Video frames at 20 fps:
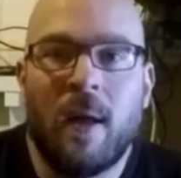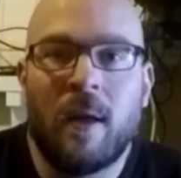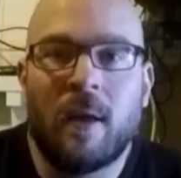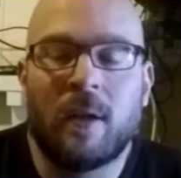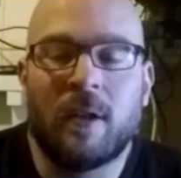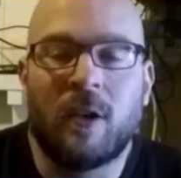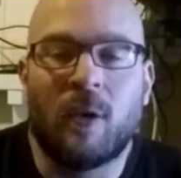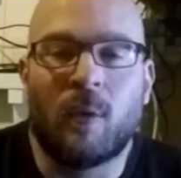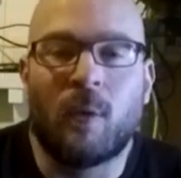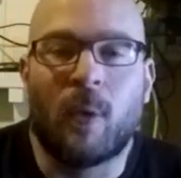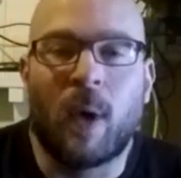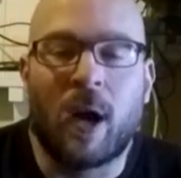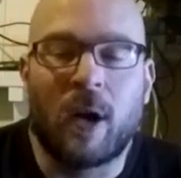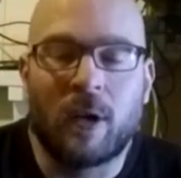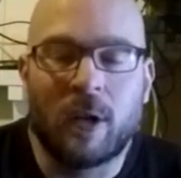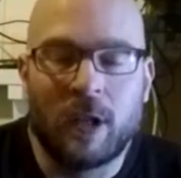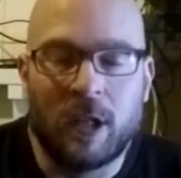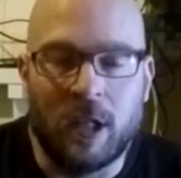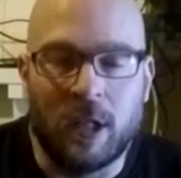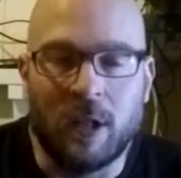because it
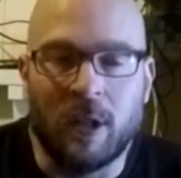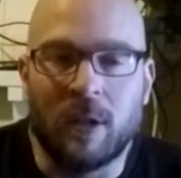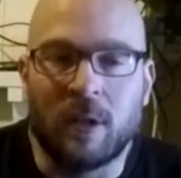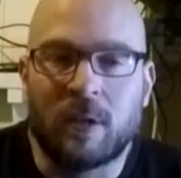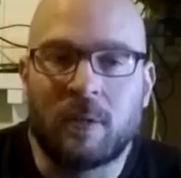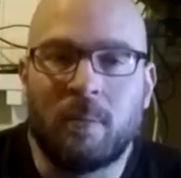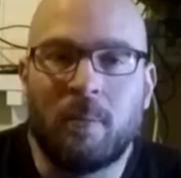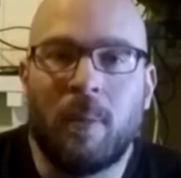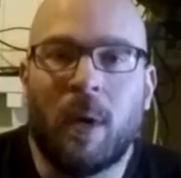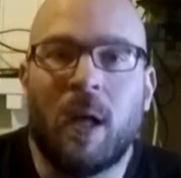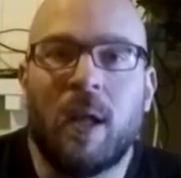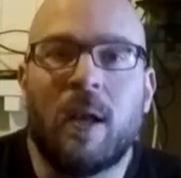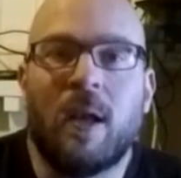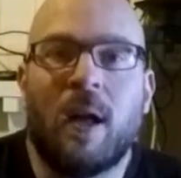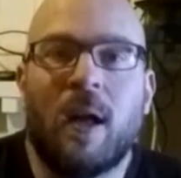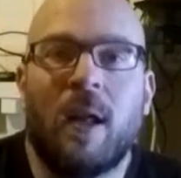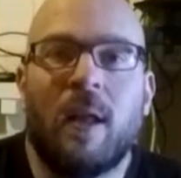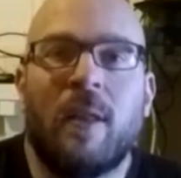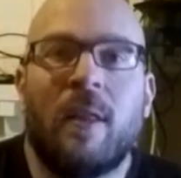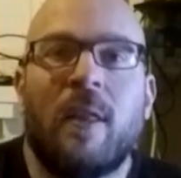rarely is, but
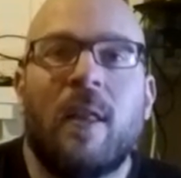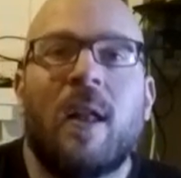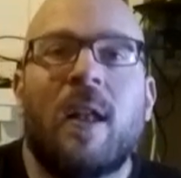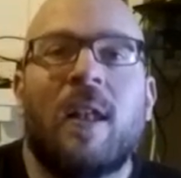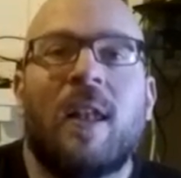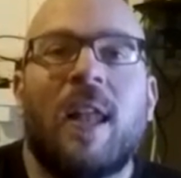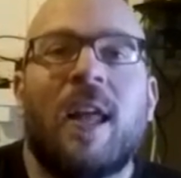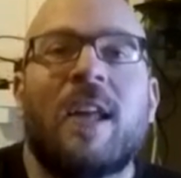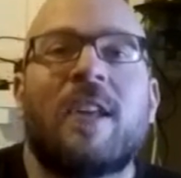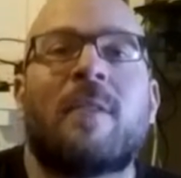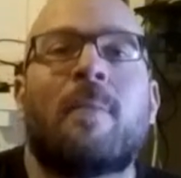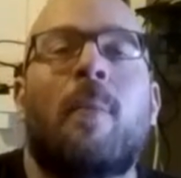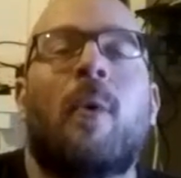less